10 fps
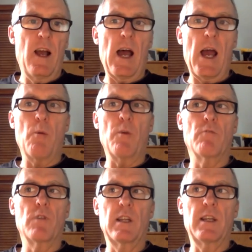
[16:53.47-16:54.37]
I would
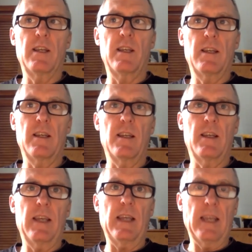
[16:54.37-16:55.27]
really
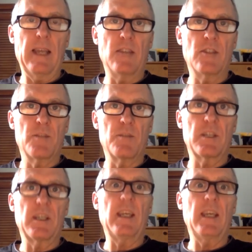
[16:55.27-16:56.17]
engage them to
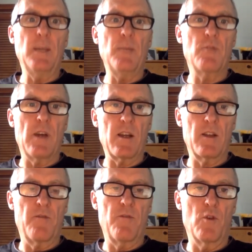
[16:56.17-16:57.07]
keep track of
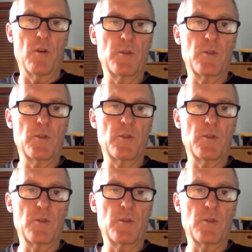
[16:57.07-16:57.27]
the form,